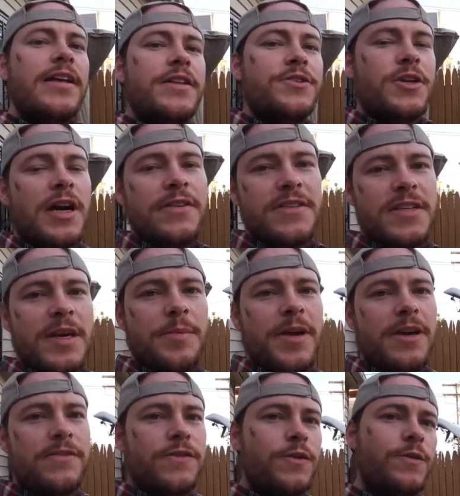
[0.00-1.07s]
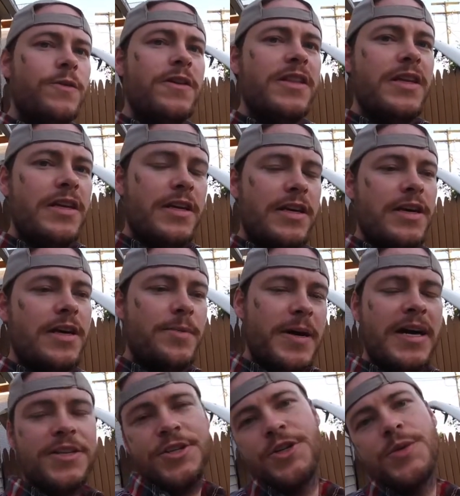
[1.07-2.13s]
Driver's side manifold and the
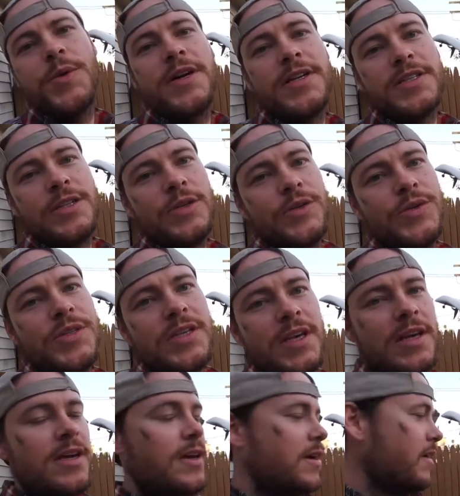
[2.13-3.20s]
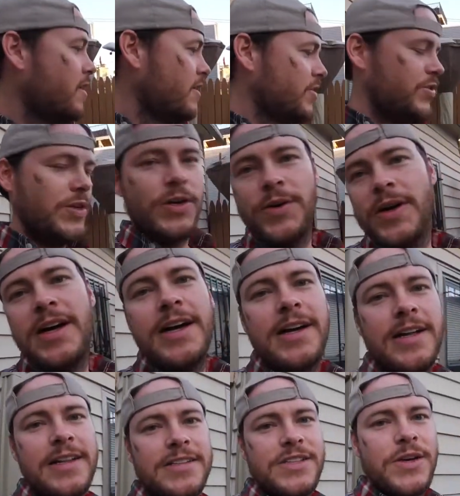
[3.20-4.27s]
passenger one is loose. So
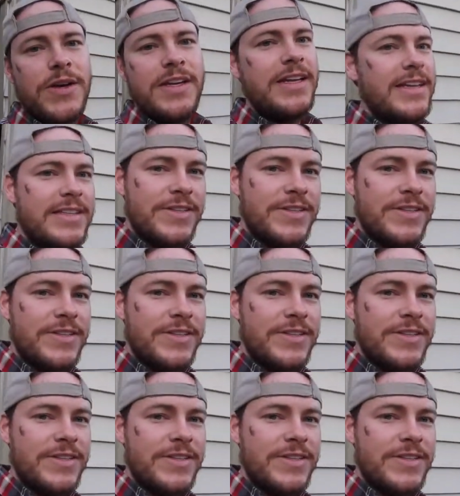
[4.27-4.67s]
let's go ahead and get